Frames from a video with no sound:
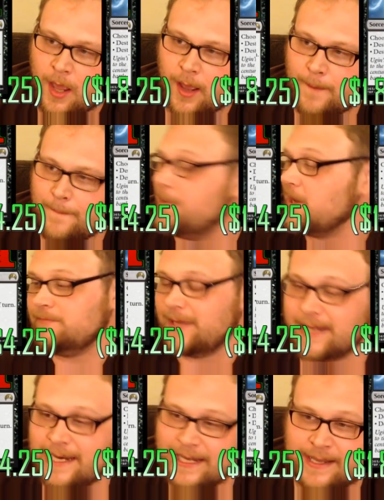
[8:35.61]
But
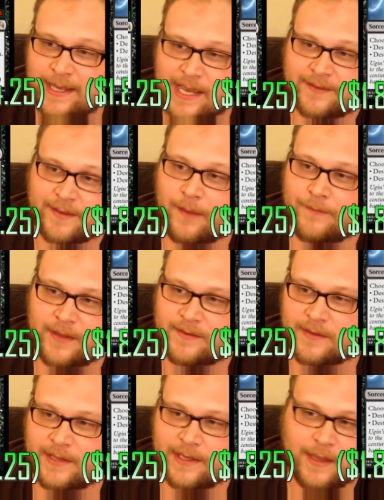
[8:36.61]
in any case,
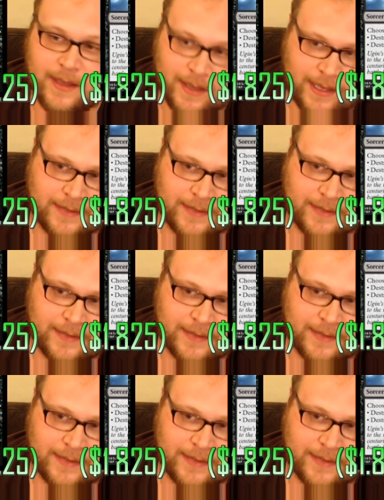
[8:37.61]
obviously,